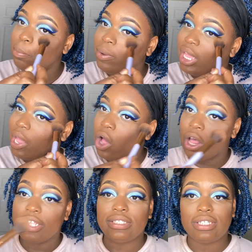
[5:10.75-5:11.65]
but I
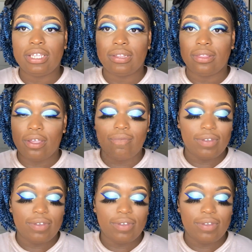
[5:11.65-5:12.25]
honestly love